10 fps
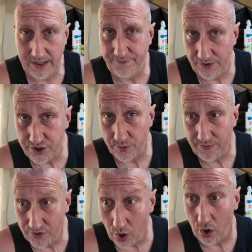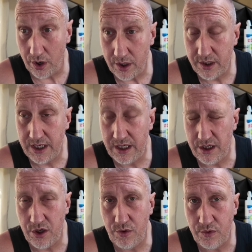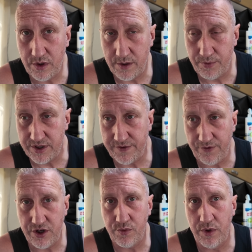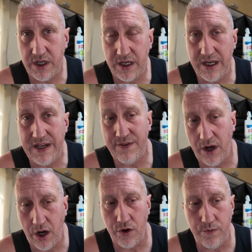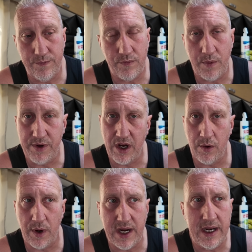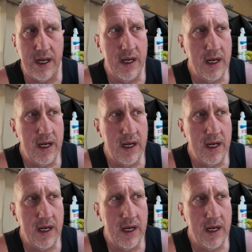fridge that we've got, the new compressor fridge, we're going to leave at home when we go away,